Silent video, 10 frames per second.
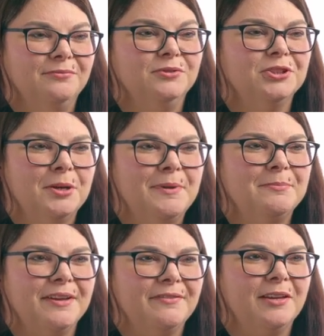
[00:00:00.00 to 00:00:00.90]
Grew up on
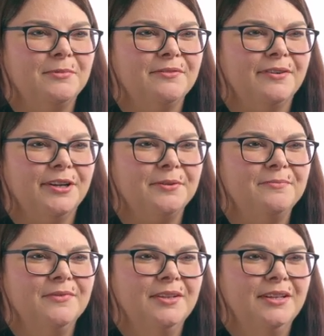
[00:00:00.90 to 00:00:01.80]
my family farm.
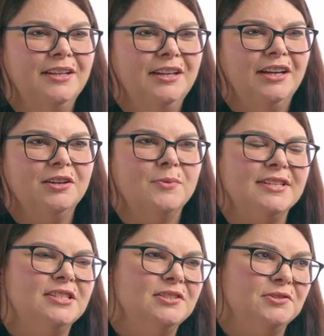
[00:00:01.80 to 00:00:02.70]

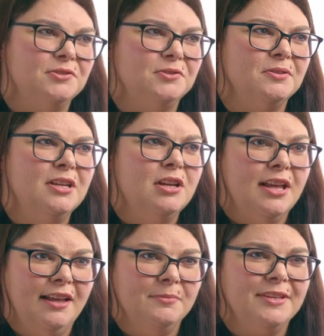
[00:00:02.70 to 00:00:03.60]
Went to
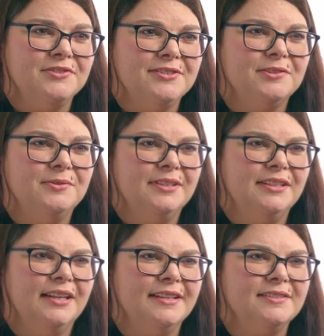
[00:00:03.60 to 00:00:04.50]
elementary school
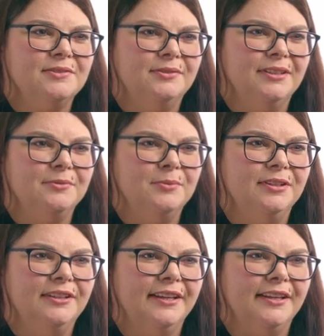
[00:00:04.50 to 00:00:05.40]
and high school at
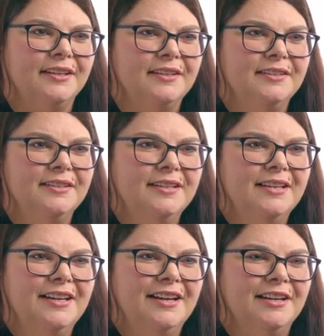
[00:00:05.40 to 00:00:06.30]
Willow Lake,
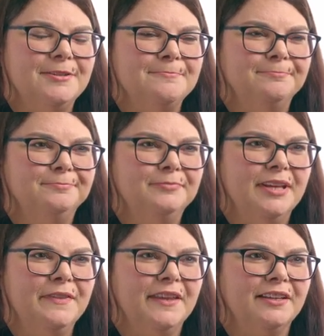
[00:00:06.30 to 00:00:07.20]

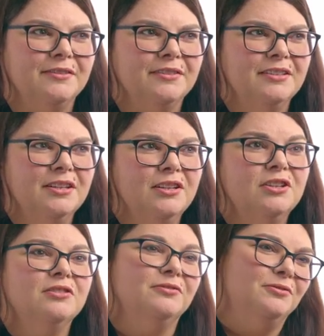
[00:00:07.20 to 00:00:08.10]
and then
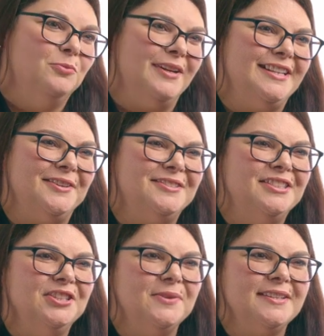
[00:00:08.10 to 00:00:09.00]
went down
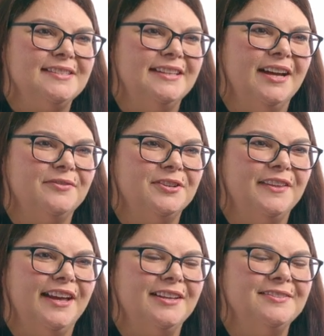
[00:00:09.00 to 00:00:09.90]
to USD after
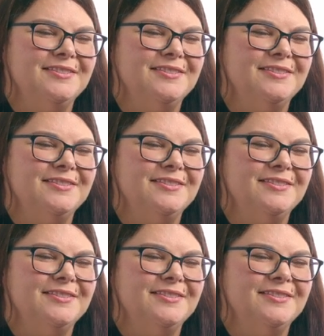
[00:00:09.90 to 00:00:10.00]
that.